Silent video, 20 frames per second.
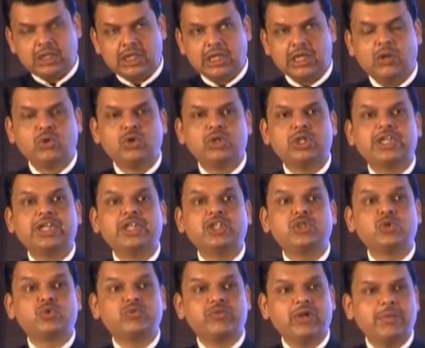Around 10
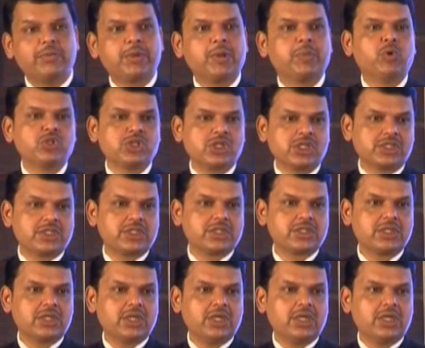to 12 proposals